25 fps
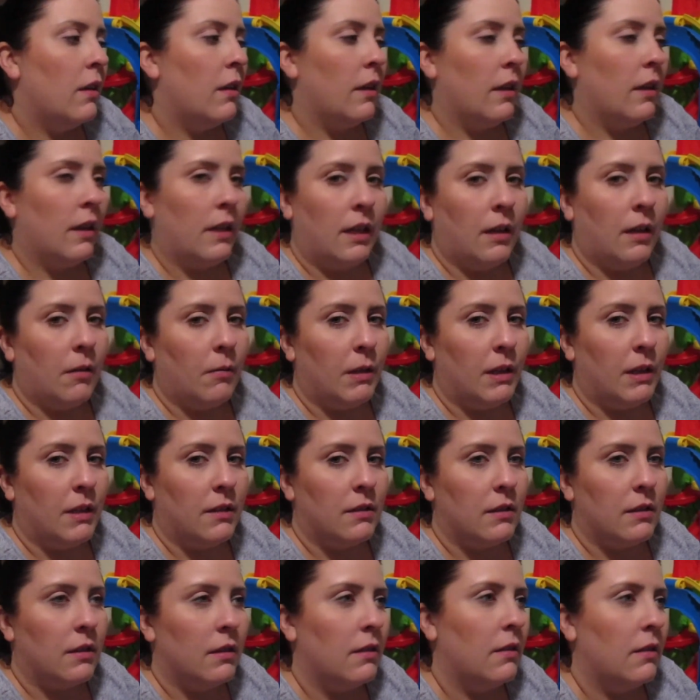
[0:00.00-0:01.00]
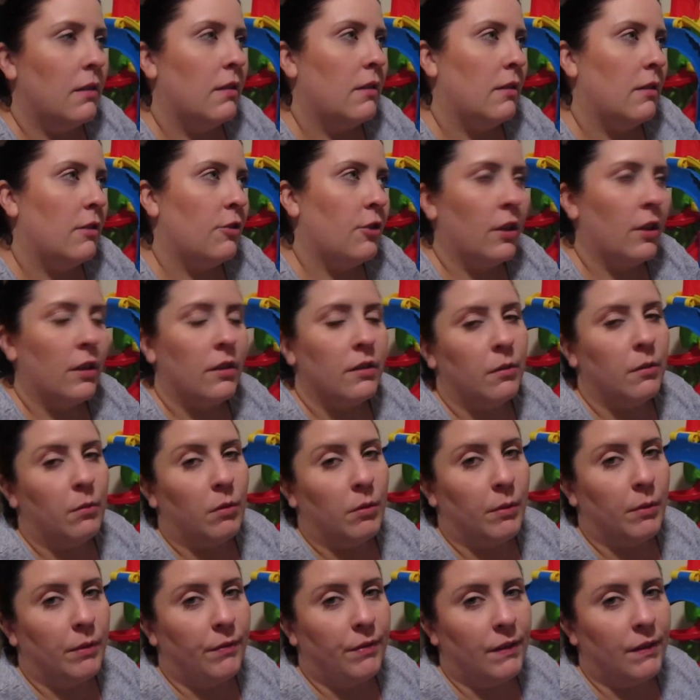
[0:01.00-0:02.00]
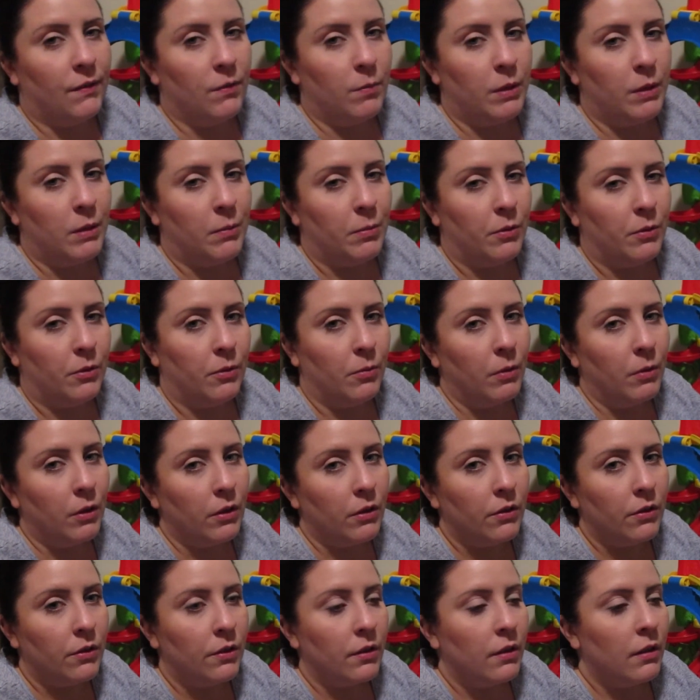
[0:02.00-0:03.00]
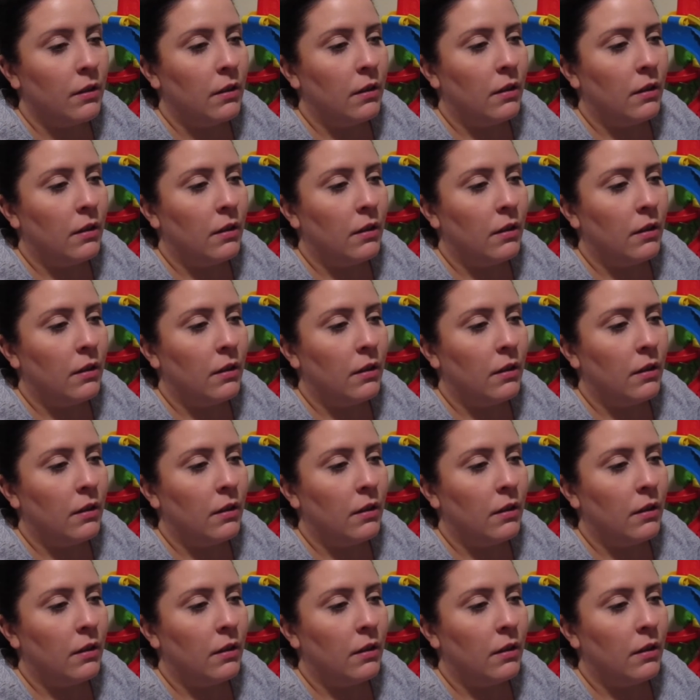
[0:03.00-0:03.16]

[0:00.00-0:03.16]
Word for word: and I can't wait. She's actually one of my favorite people in the world.